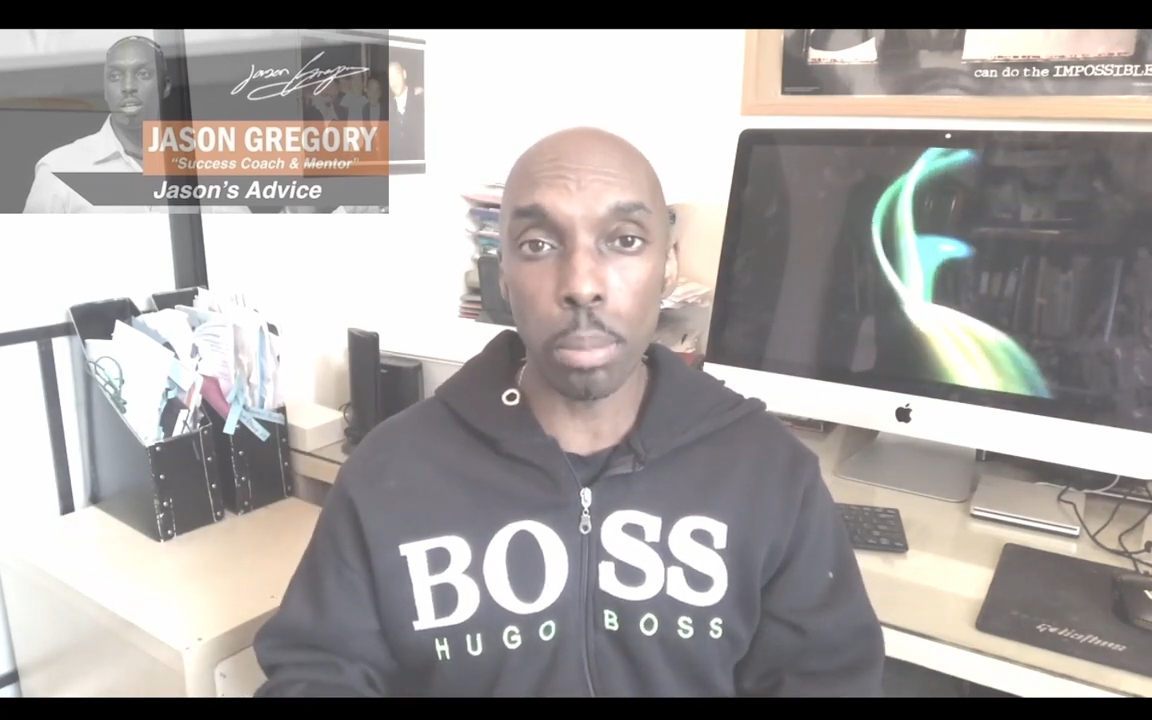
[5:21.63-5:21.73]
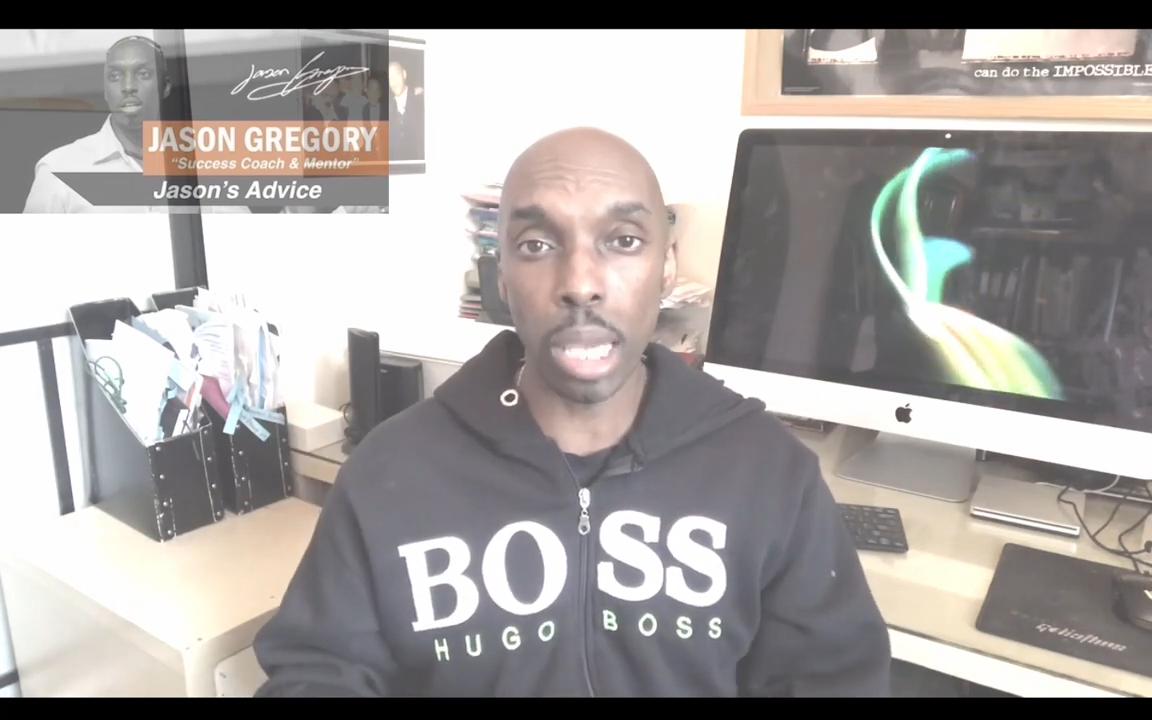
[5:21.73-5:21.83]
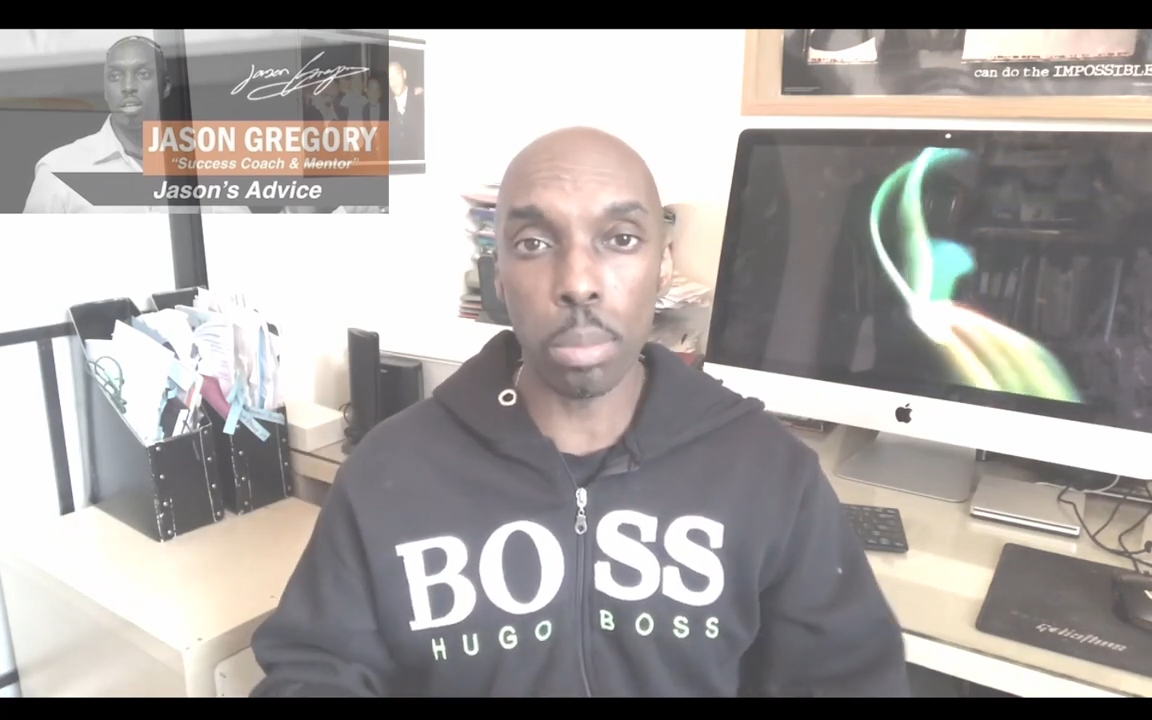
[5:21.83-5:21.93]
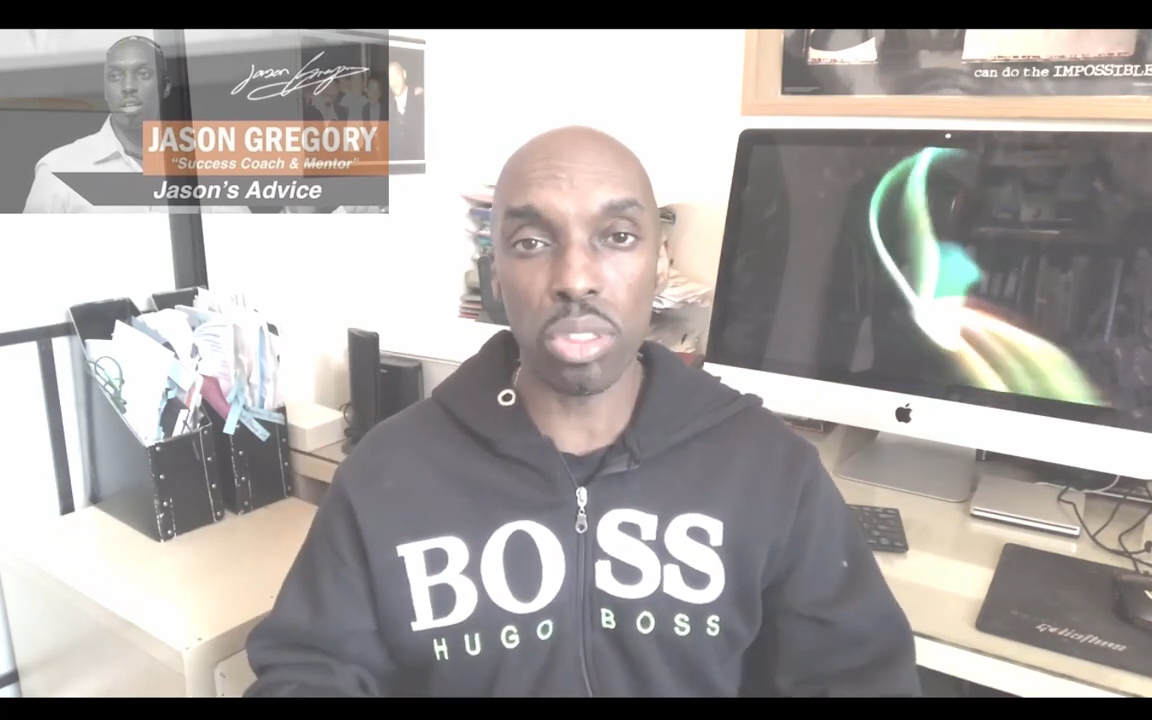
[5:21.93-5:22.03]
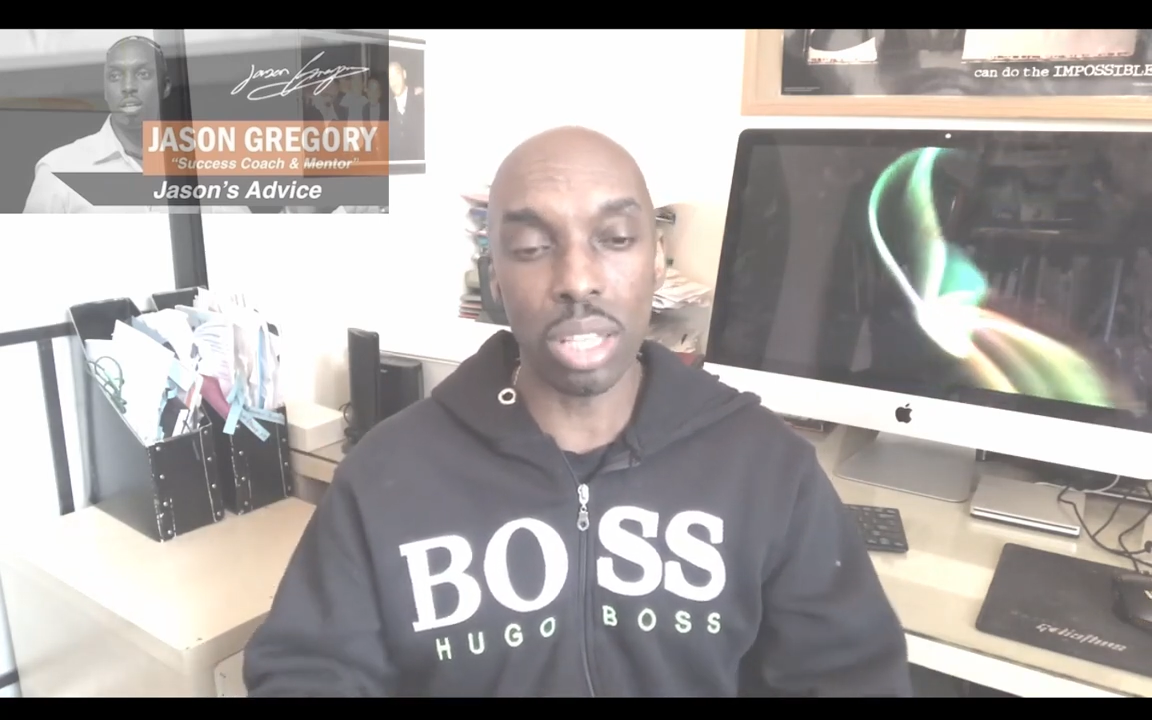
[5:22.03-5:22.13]

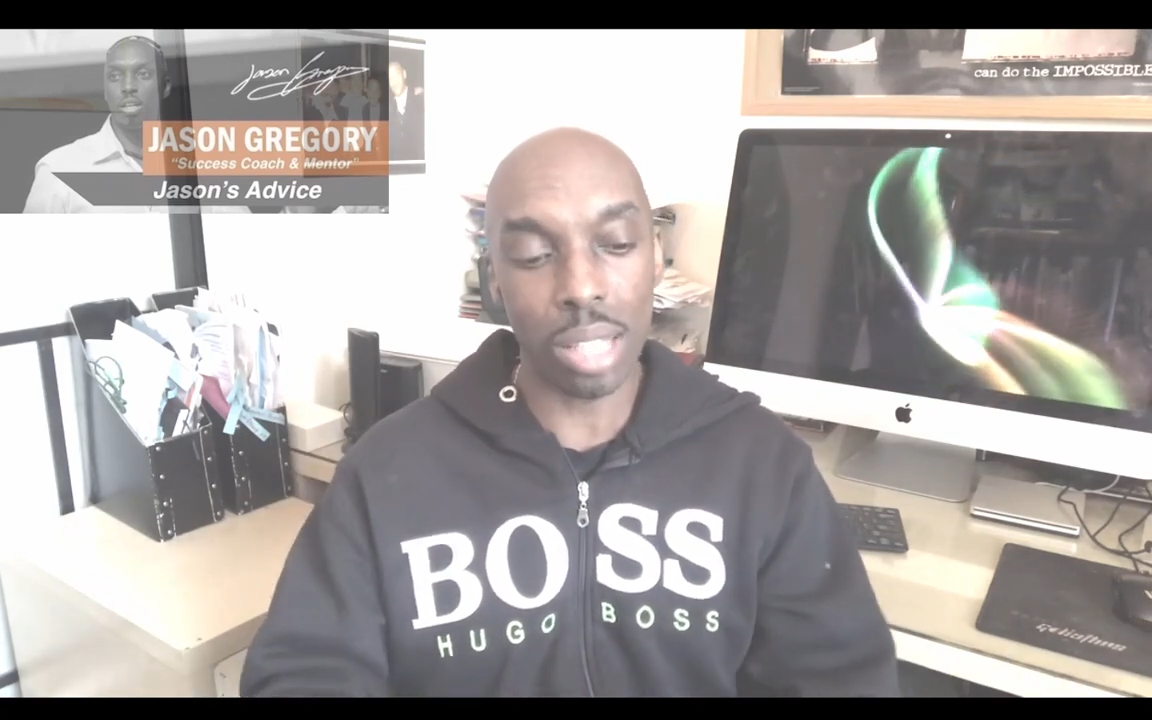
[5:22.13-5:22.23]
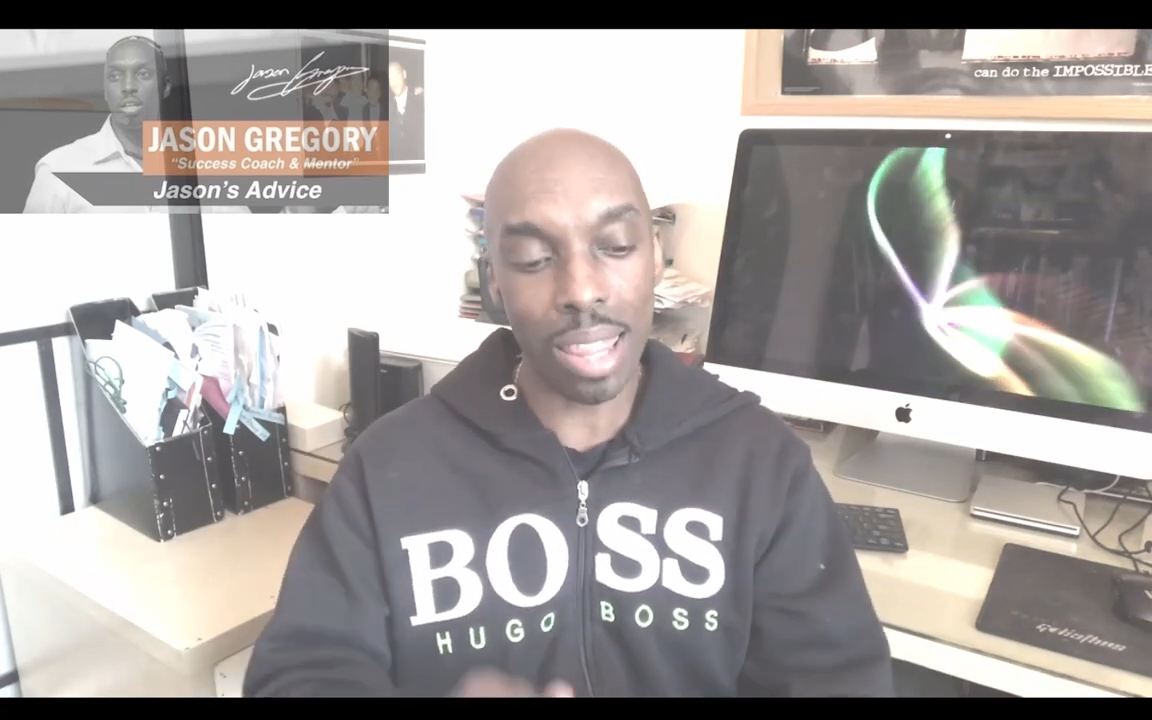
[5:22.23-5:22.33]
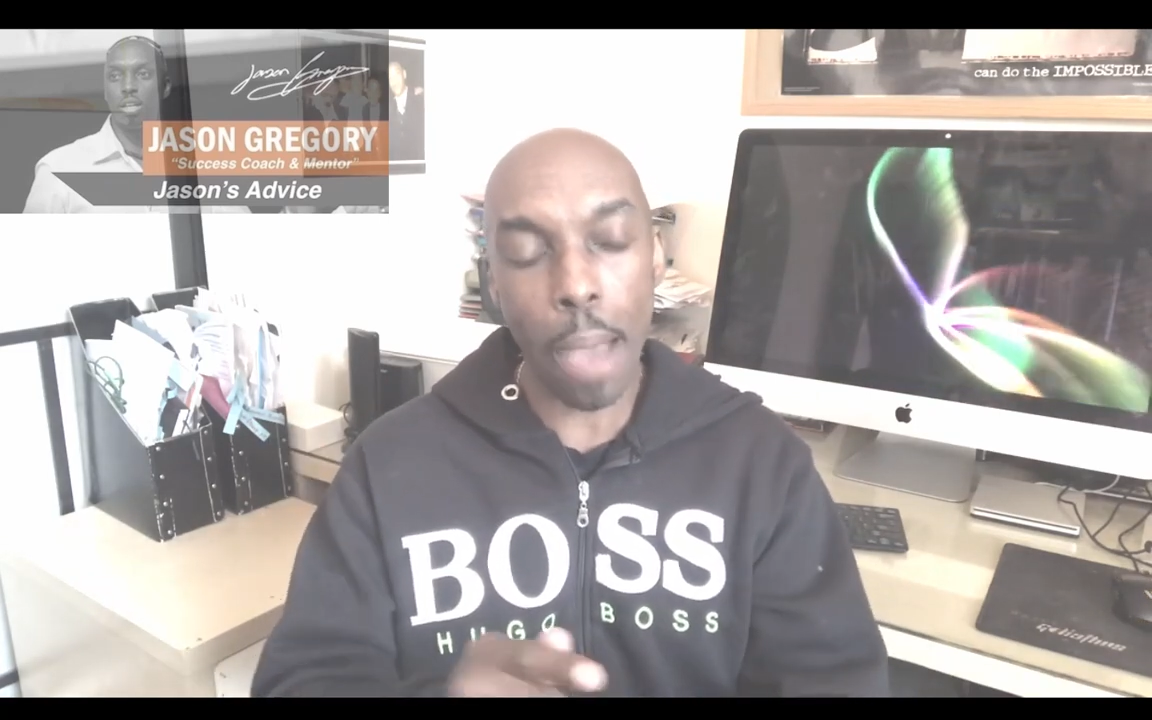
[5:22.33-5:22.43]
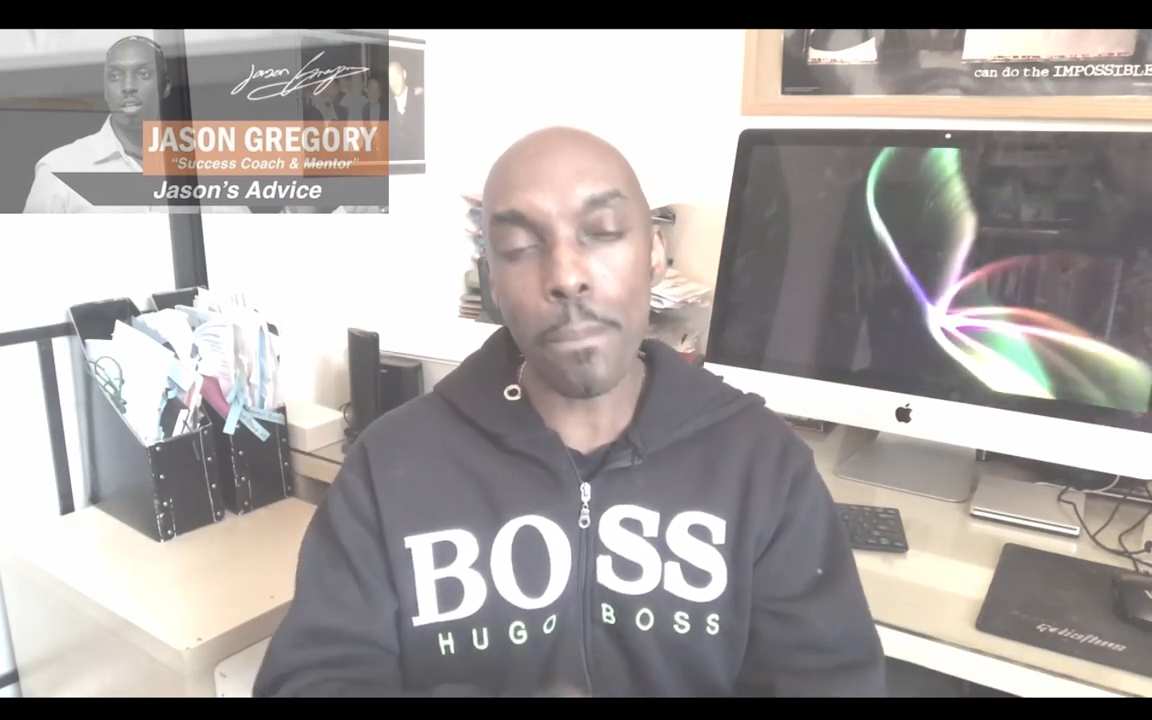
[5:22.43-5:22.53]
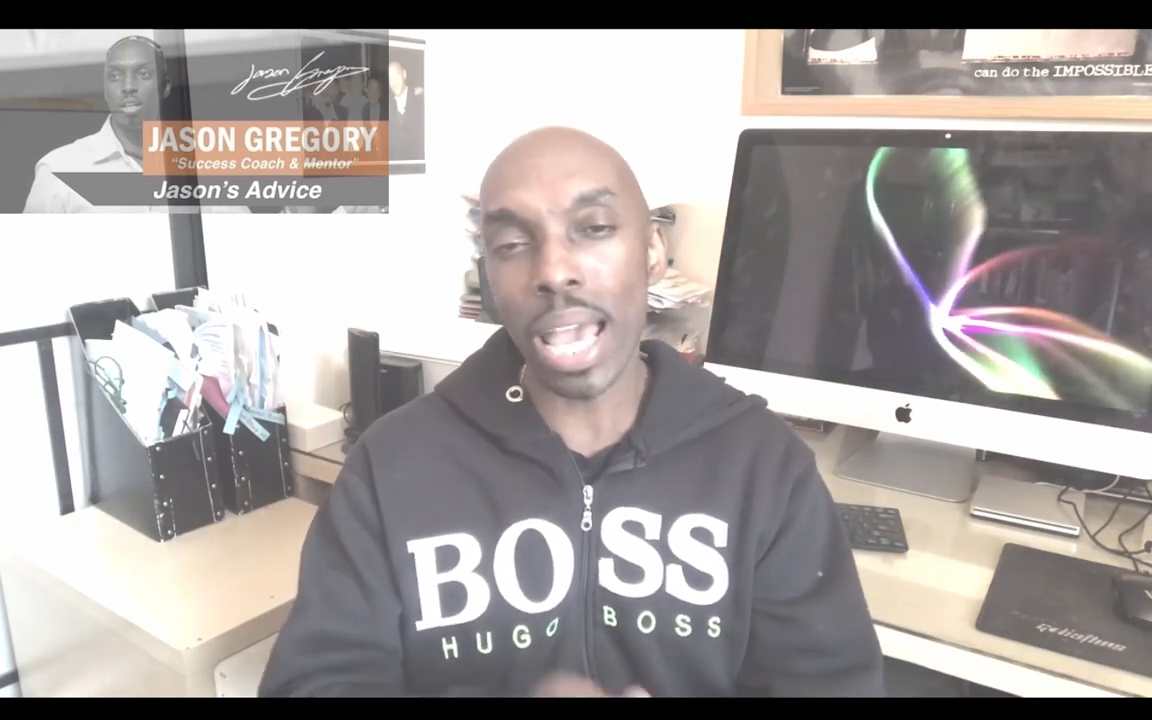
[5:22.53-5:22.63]
people think that that